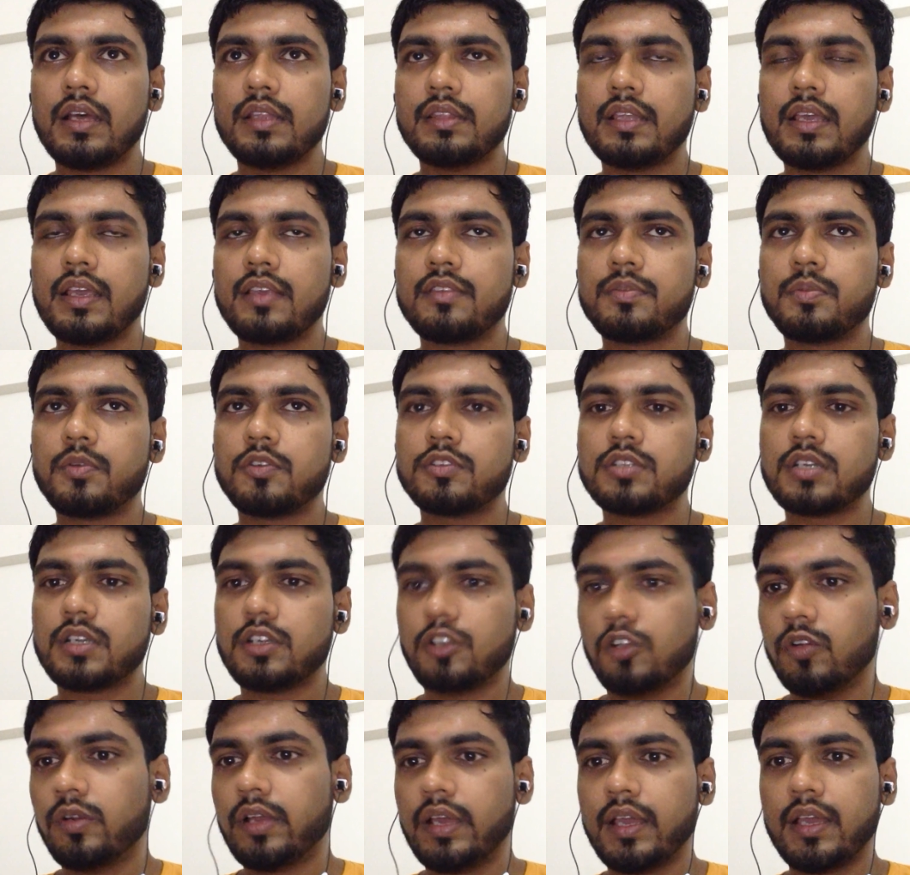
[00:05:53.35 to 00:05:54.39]
the exposure
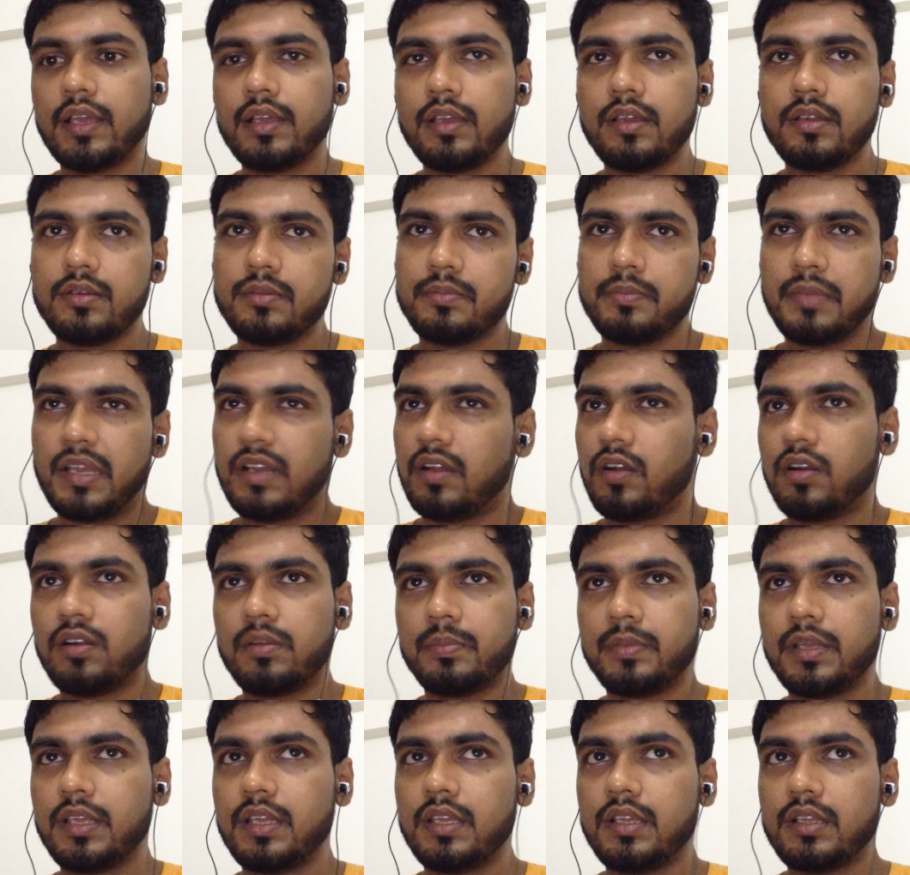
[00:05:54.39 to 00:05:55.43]
today may
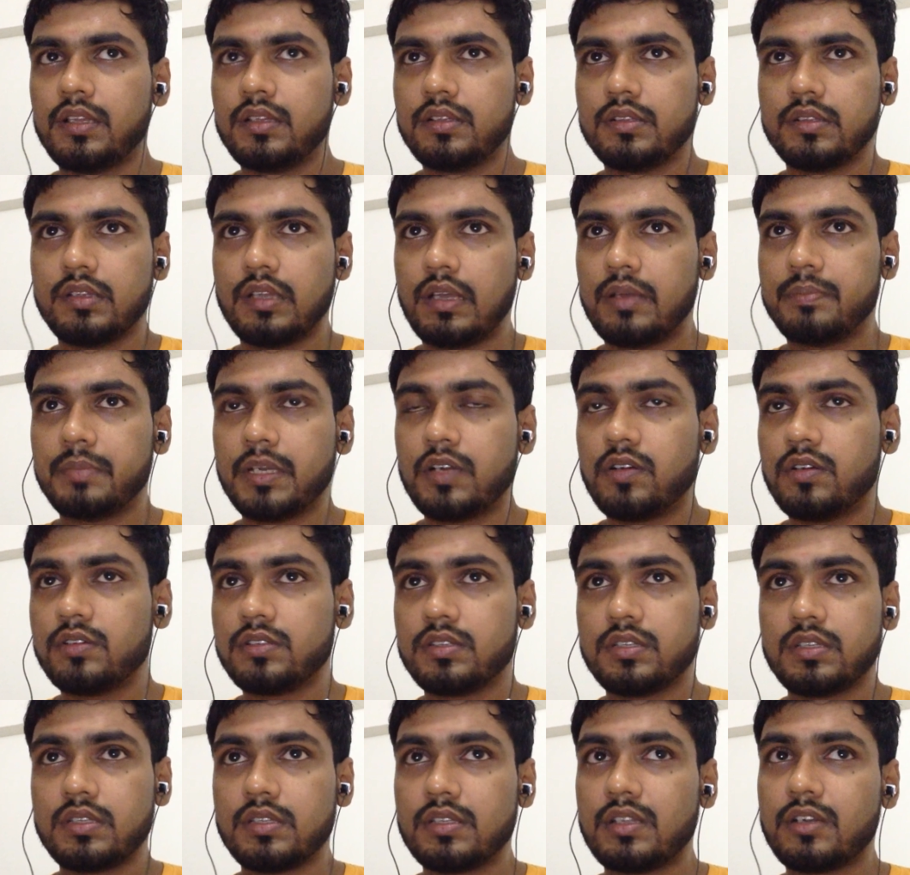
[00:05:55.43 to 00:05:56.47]
not be
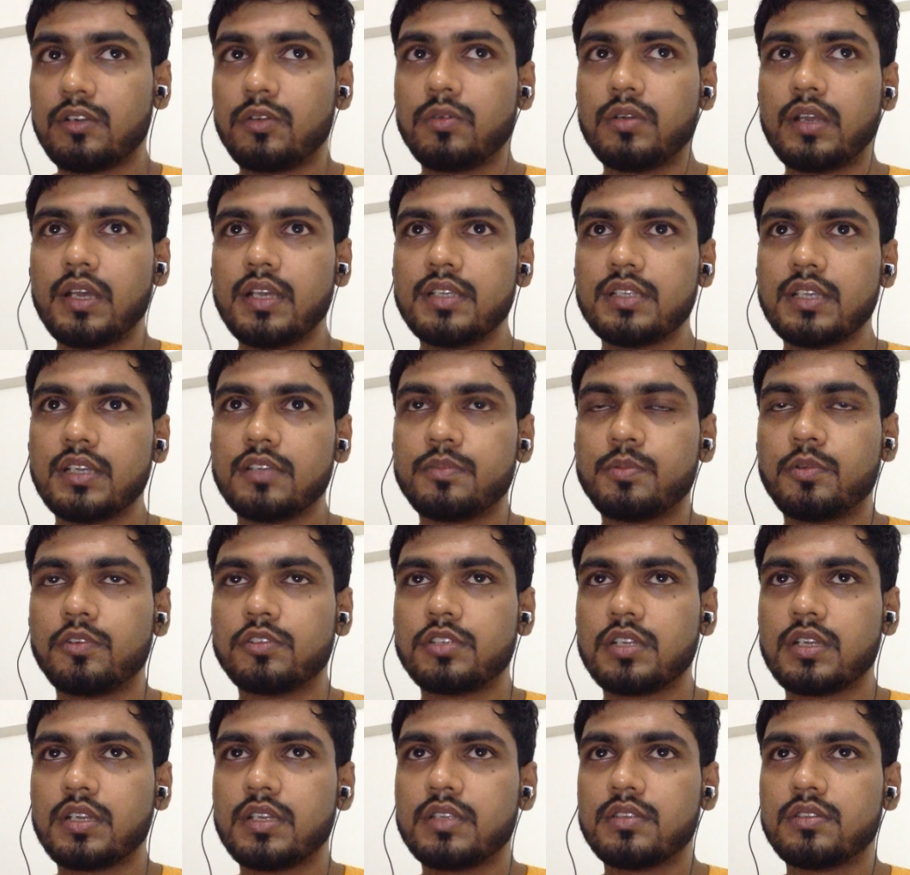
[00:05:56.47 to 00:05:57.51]
because the today's
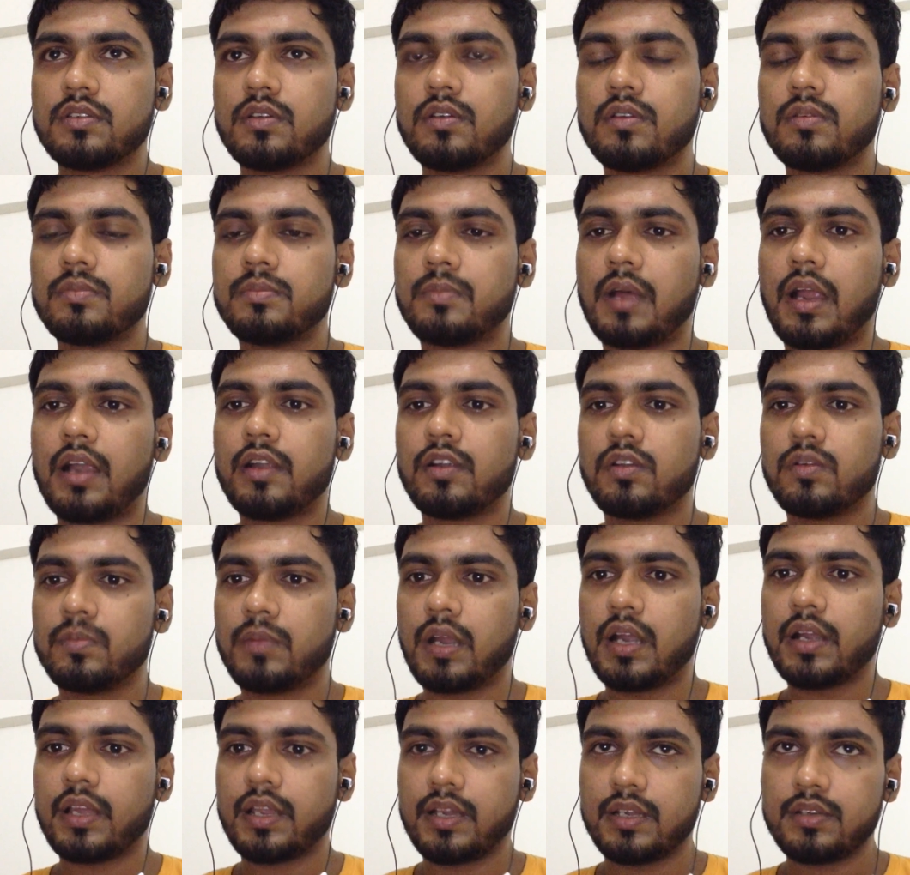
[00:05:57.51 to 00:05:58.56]
exposure is your mark to
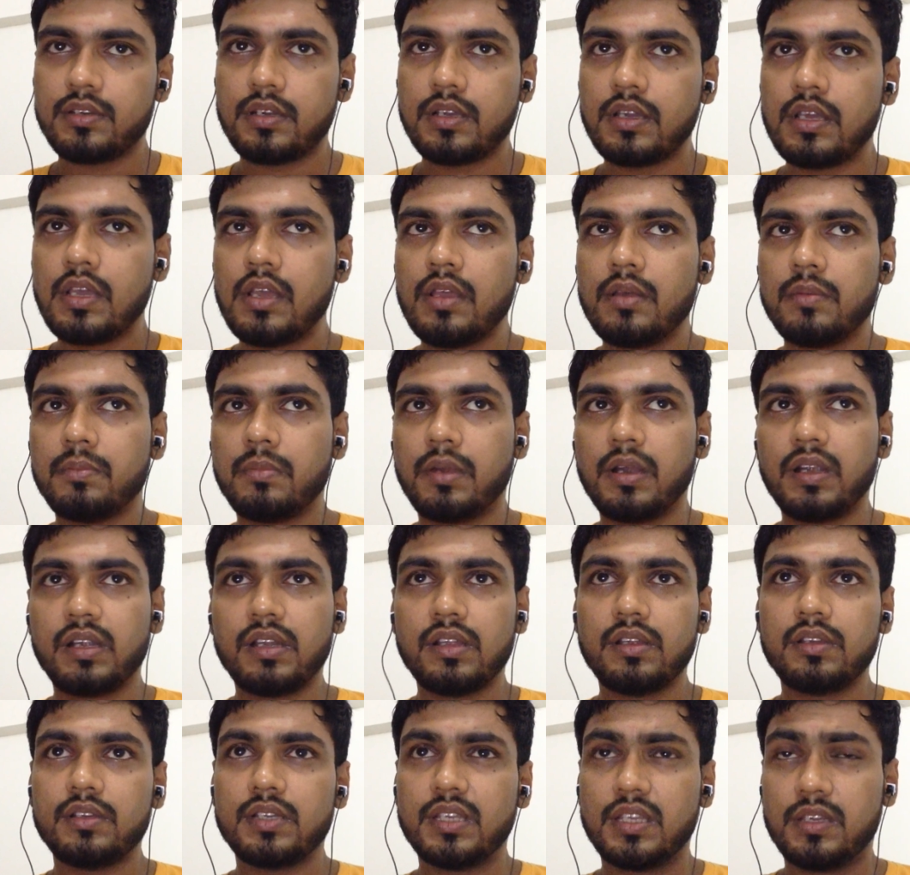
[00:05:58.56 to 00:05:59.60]
market, but
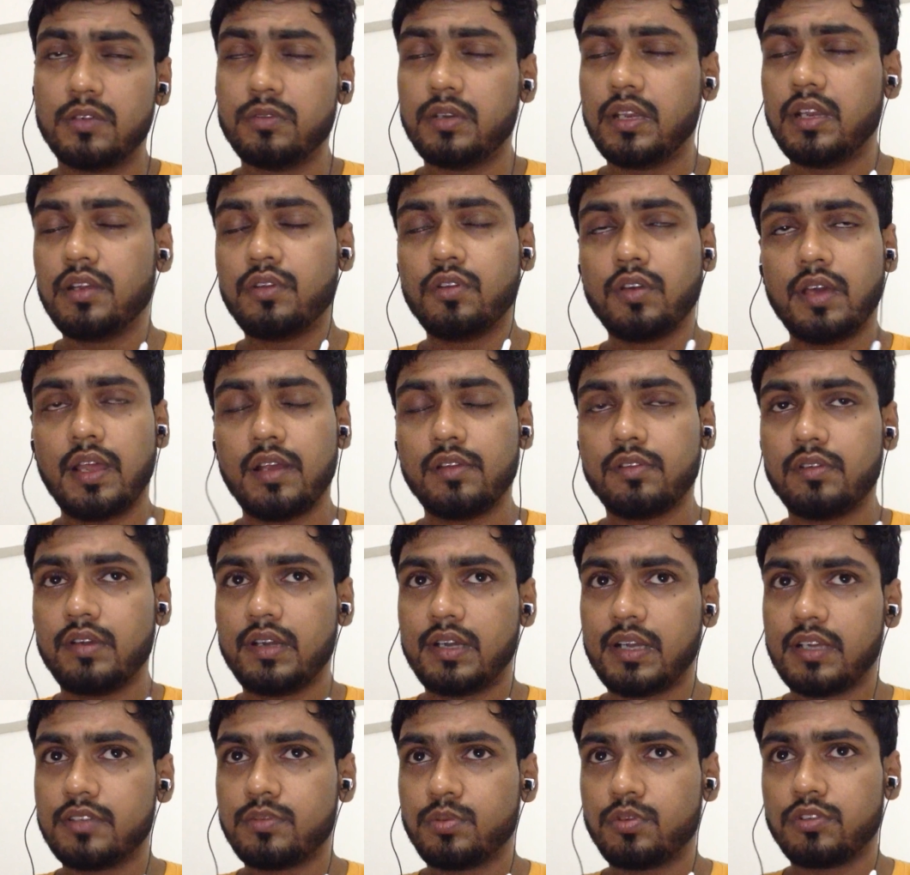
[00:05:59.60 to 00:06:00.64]
you need to
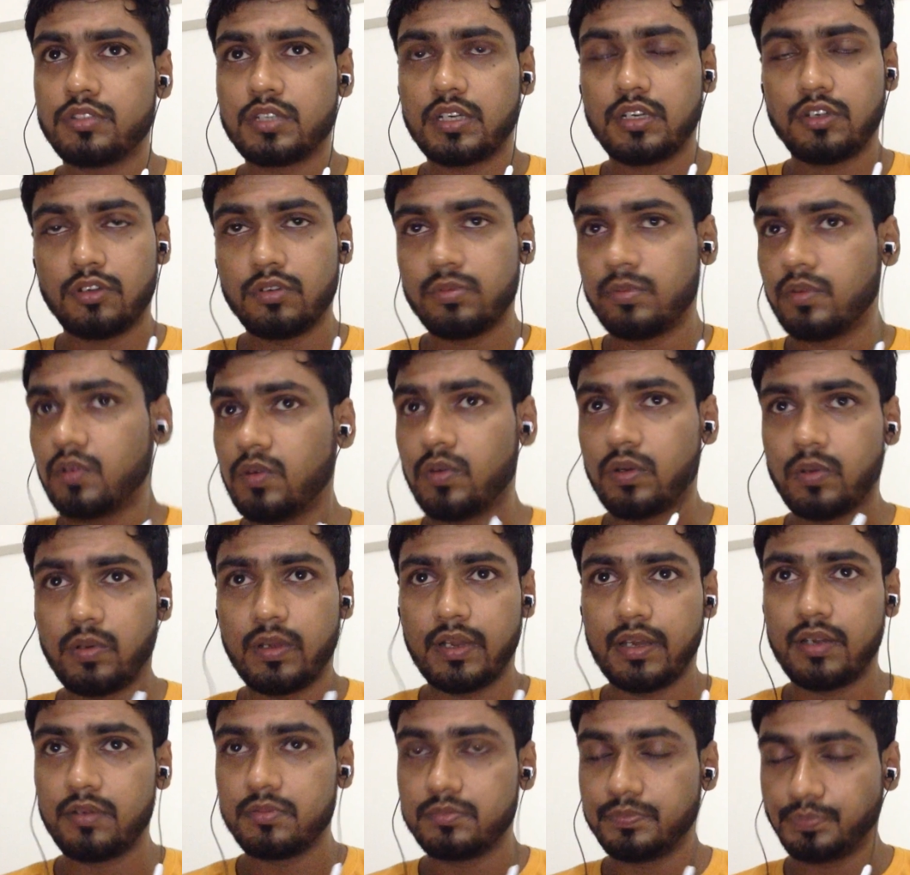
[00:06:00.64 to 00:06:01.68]
calculate exposure tomorrow
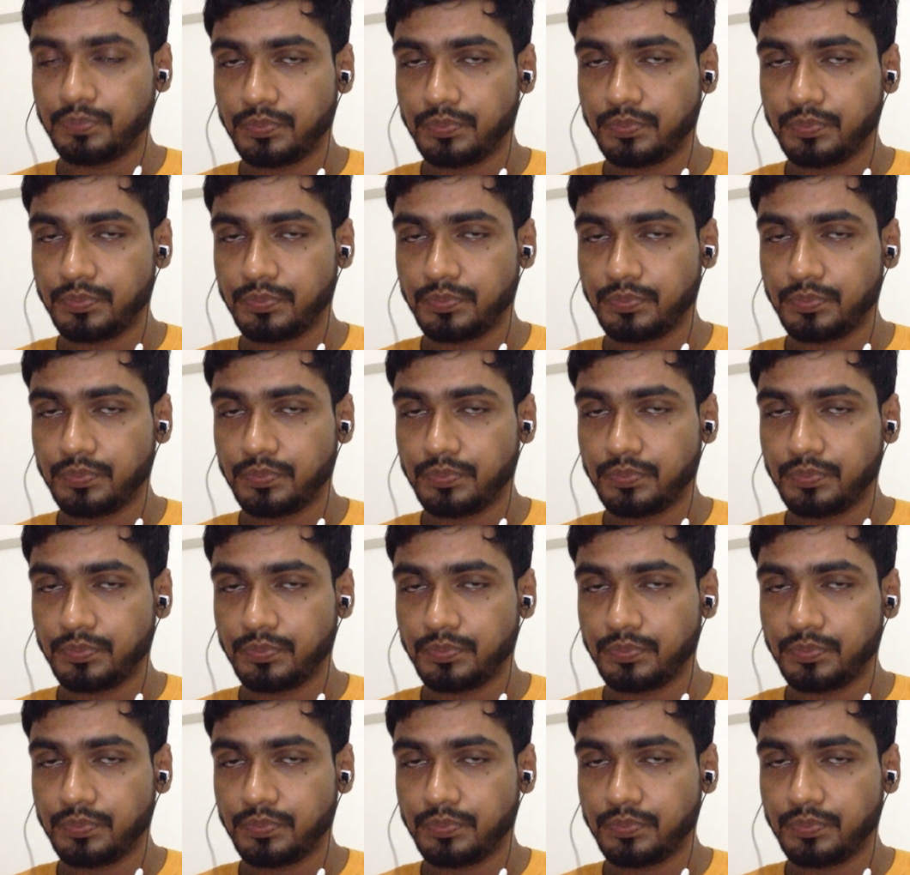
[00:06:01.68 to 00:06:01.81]
and